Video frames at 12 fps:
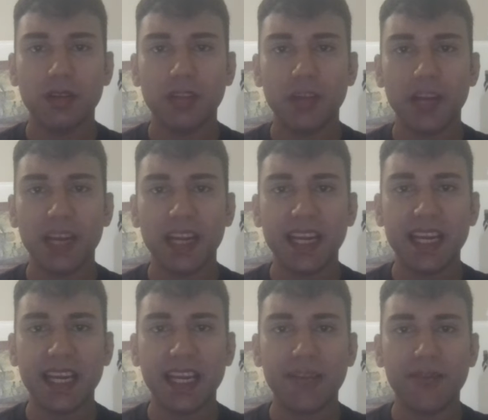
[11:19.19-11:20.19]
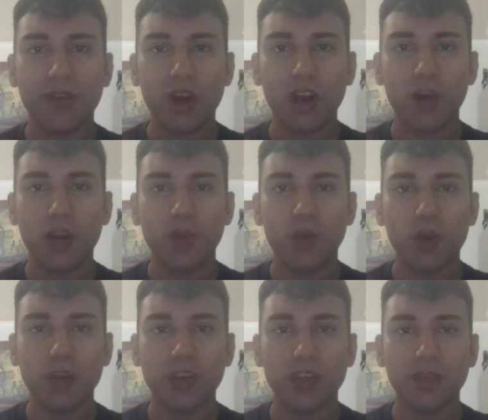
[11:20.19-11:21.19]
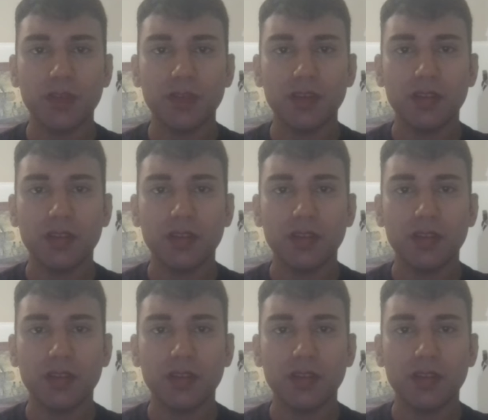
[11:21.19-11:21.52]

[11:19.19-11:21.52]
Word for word: They will illegally follow and watch you